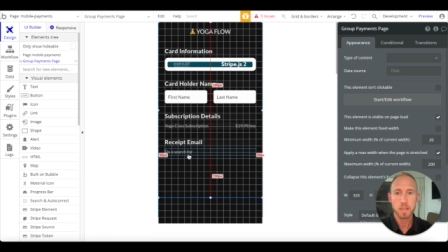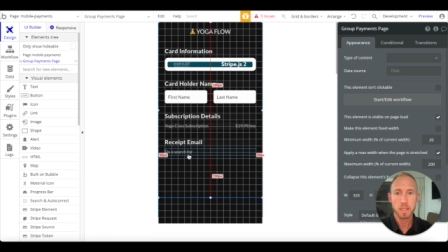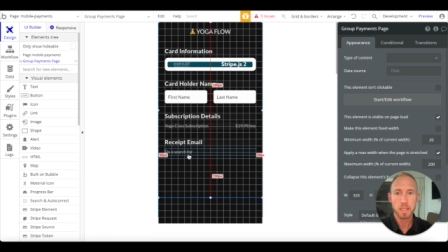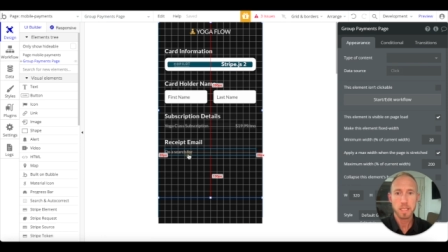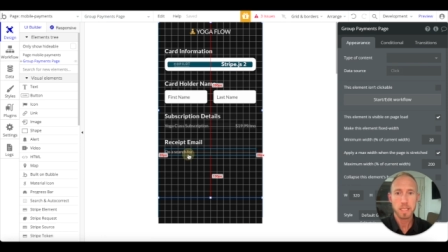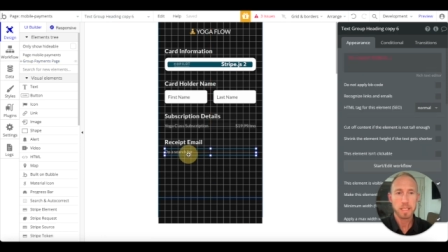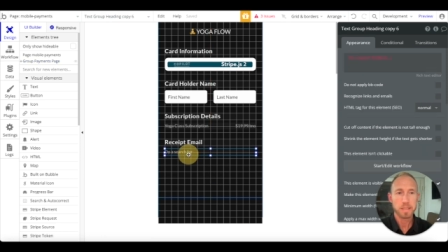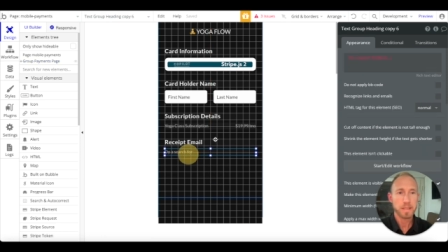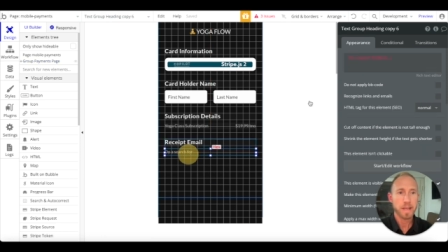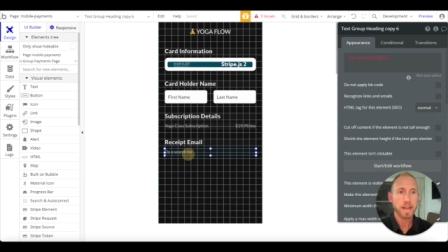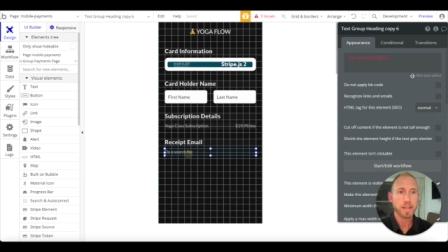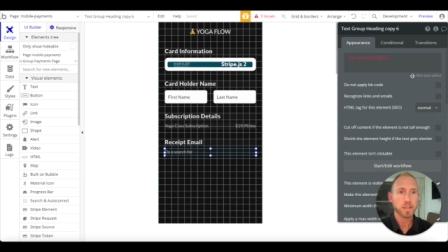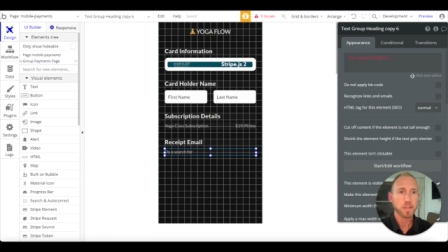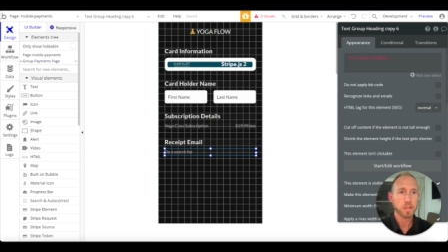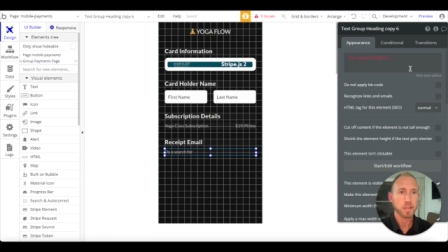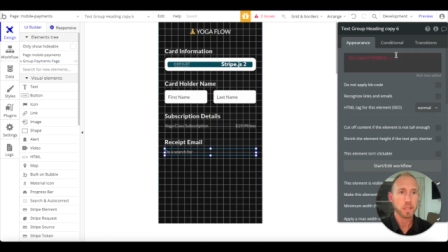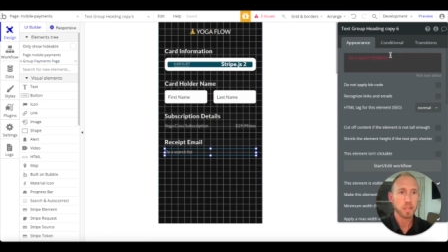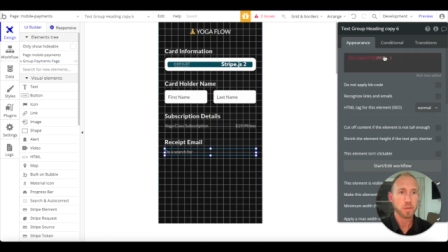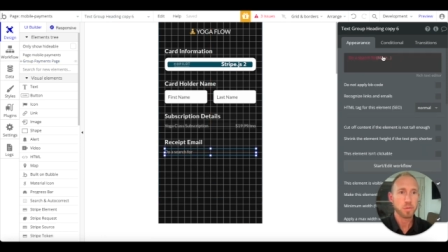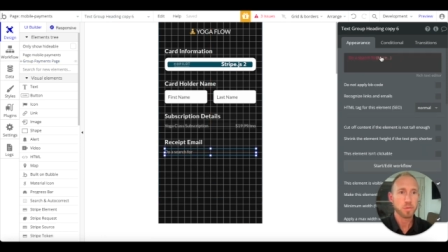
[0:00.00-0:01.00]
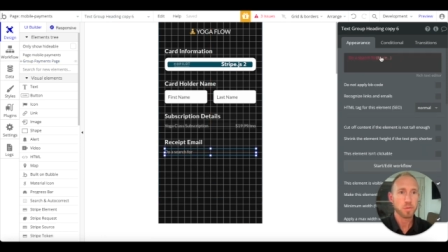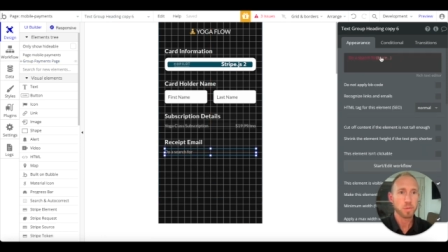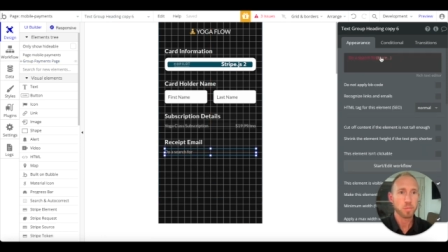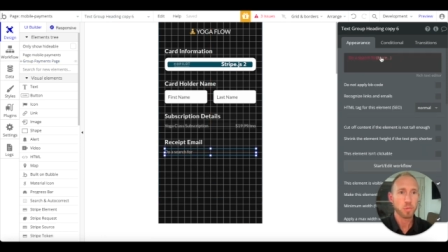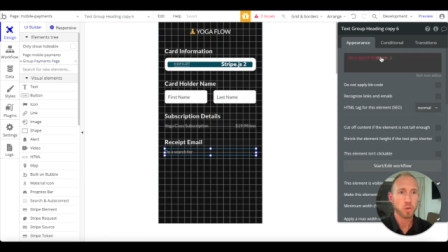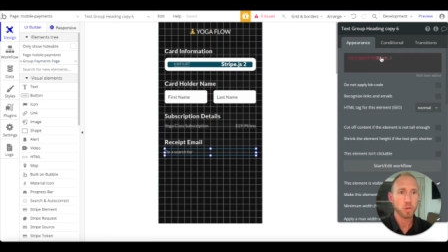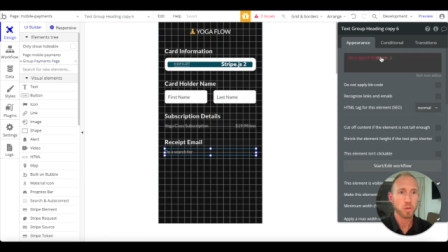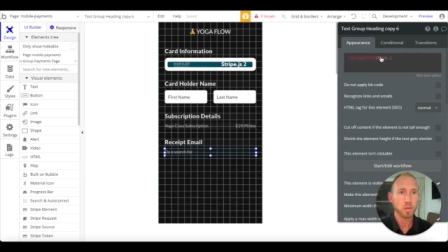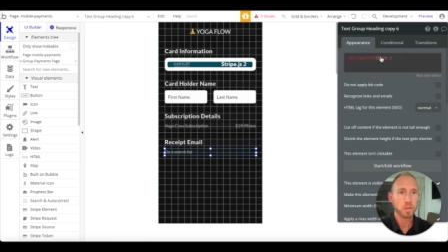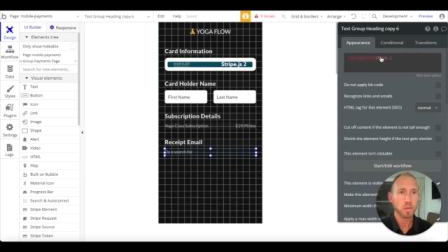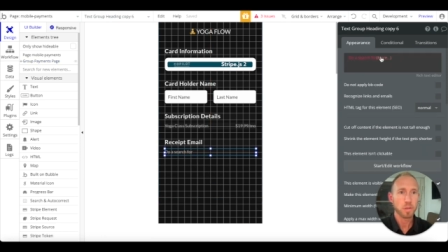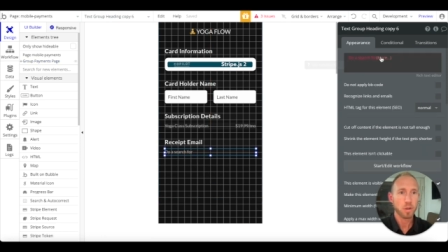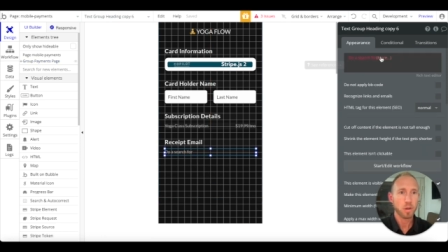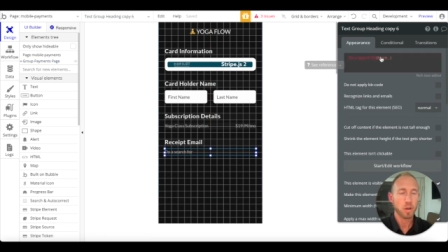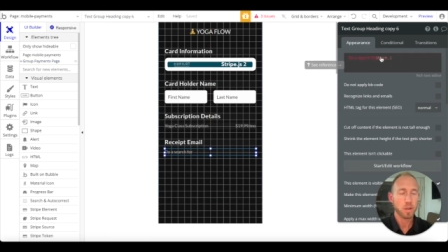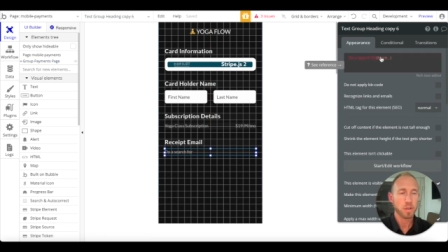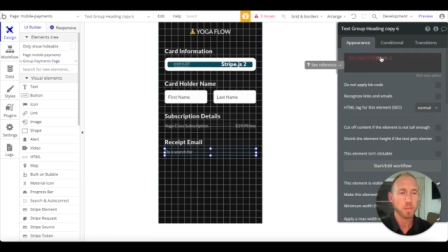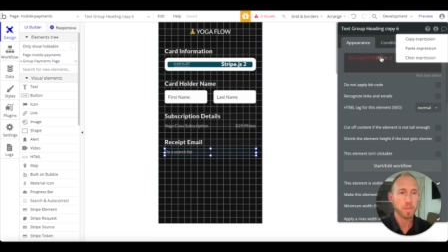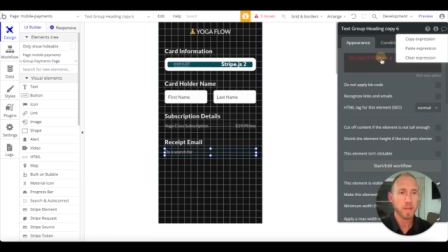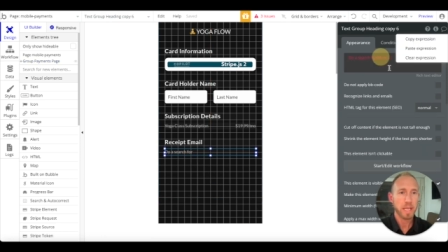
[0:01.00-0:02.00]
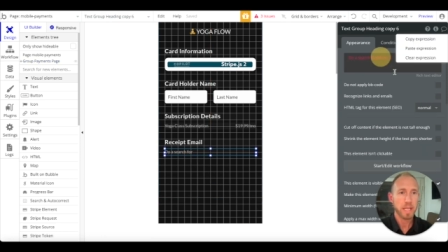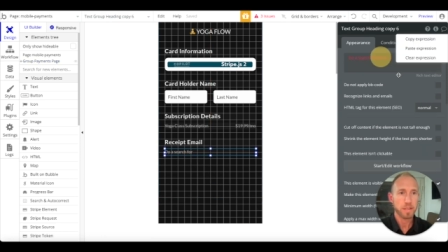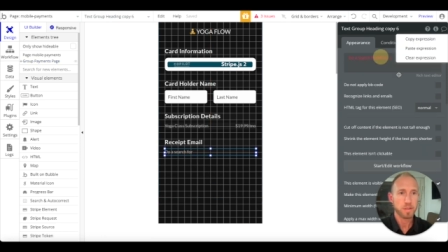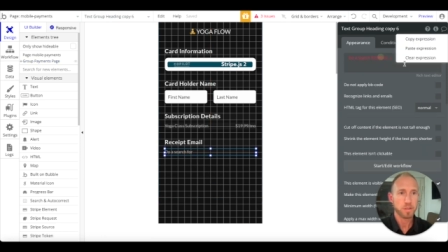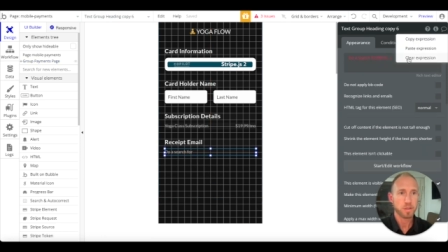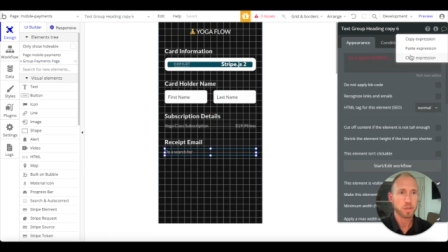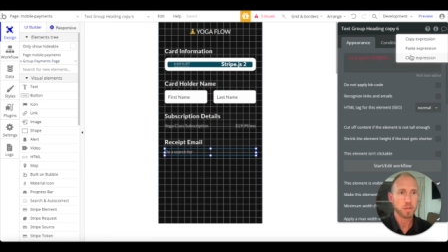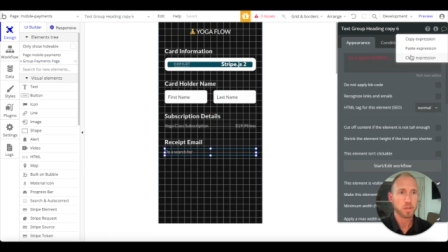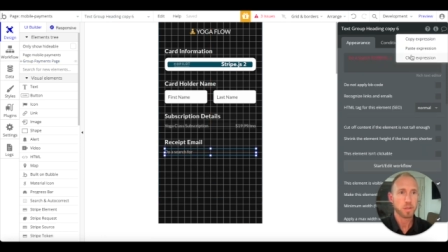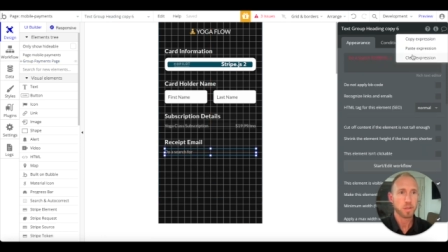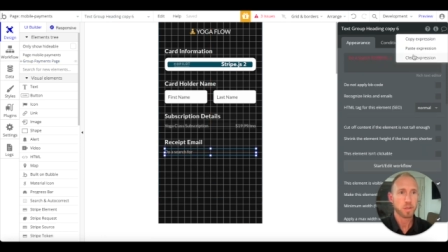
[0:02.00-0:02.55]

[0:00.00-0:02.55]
is actually usable on the page.